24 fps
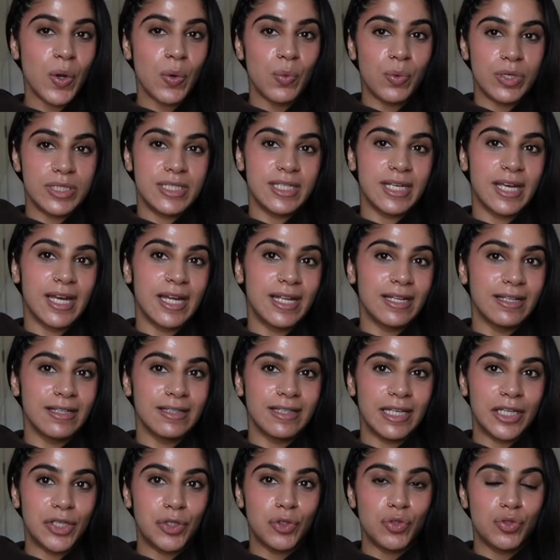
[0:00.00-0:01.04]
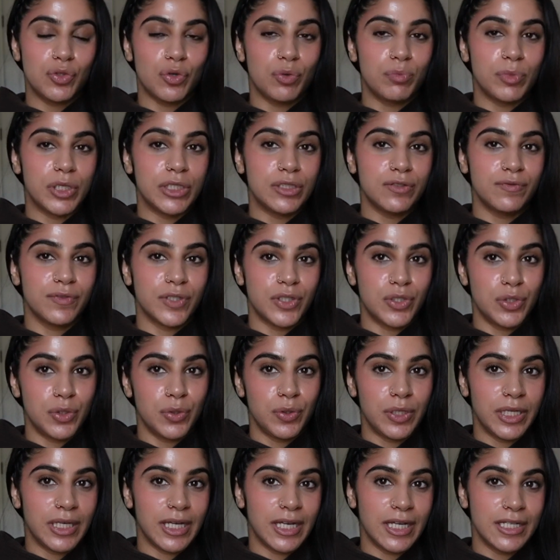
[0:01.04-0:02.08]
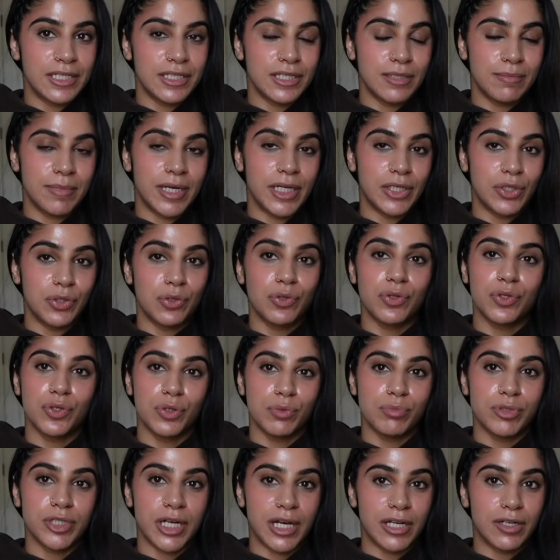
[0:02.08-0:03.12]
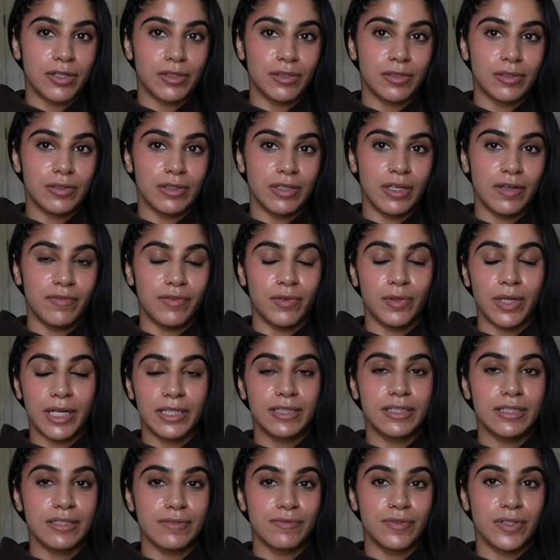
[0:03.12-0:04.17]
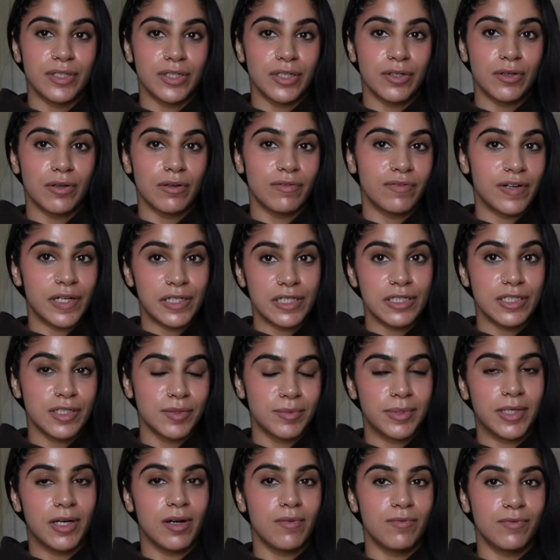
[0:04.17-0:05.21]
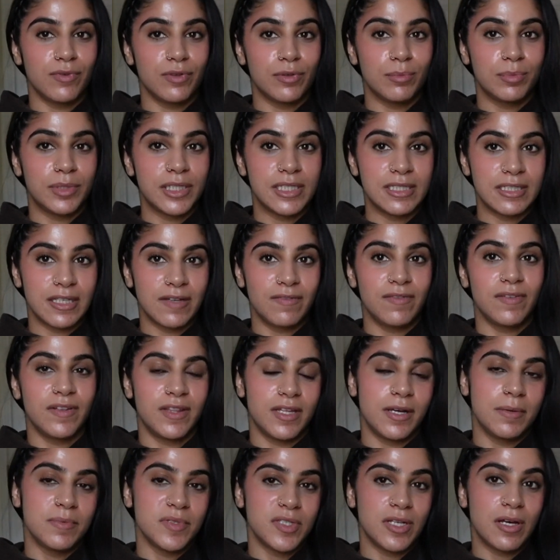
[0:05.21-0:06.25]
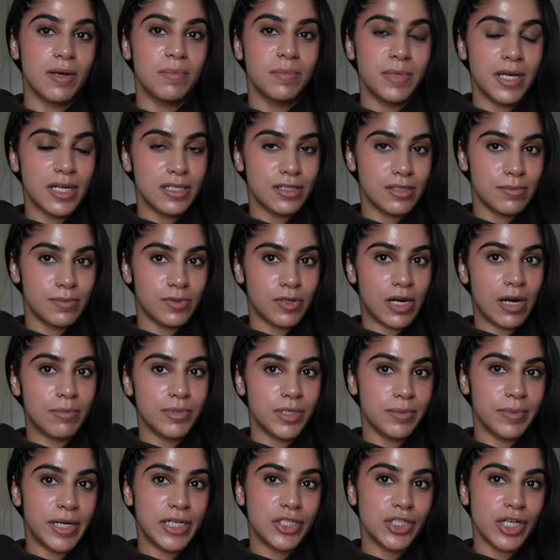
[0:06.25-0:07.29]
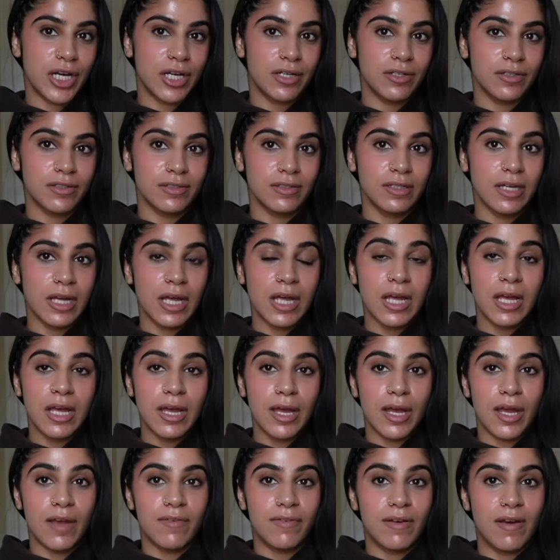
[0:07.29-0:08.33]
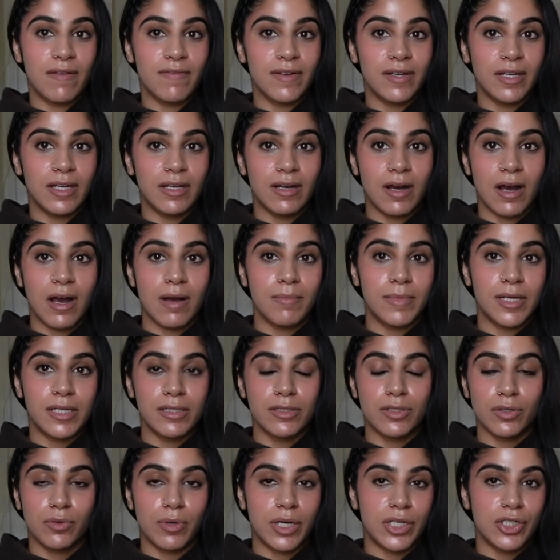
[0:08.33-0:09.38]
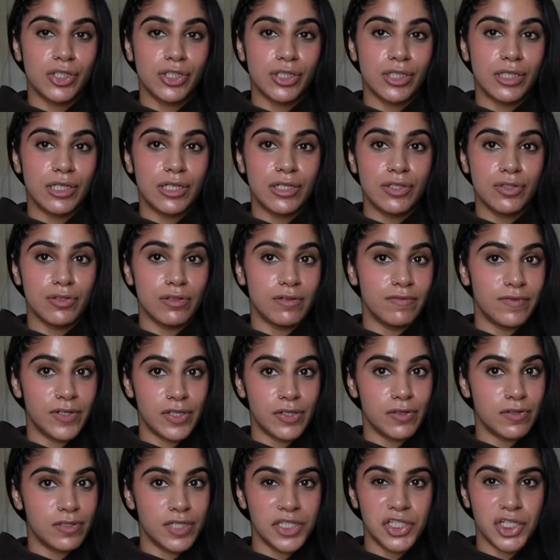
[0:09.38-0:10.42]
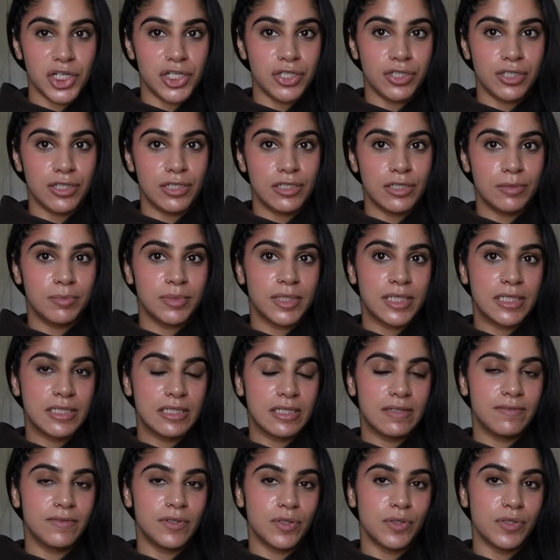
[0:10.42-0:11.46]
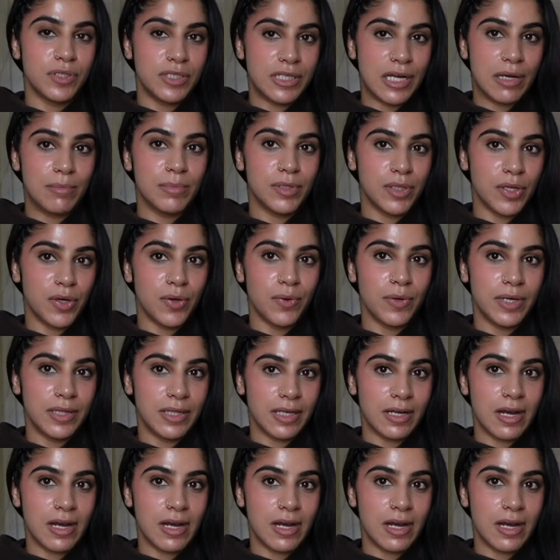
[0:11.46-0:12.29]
Once again, thank you so much for tuning into my YouTube channel. If you liked this video or found it to be helpful, please give it a thumbs up and subscribe to my channel. If you have any comments, questions, or video suggestions, please leave those down below in the